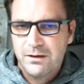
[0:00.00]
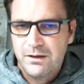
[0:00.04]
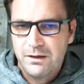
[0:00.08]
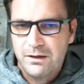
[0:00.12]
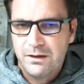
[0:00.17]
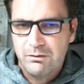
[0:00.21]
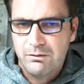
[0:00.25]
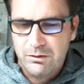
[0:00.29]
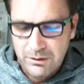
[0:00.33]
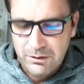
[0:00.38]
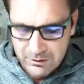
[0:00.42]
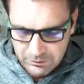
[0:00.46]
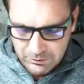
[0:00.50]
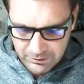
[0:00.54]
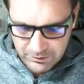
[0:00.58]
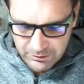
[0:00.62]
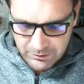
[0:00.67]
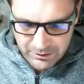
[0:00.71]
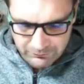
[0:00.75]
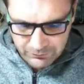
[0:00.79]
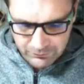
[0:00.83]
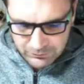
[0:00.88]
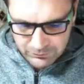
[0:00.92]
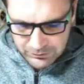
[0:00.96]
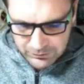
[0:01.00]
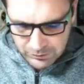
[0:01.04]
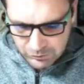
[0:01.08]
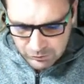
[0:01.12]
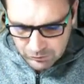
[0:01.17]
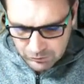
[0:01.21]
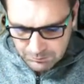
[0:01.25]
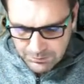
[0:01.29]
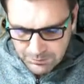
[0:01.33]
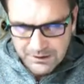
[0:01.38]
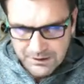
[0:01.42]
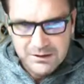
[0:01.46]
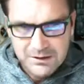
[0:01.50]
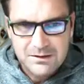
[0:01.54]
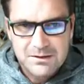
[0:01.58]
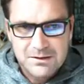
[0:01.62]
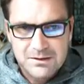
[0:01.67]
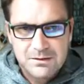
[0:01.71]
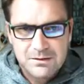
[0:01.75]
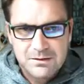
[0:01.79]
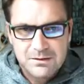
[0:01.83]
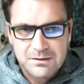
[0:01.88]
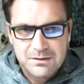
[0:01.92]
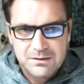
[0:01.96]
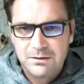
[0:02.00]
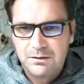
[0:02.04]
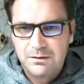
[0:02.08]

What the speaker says: I'm going to create a folder called Pics.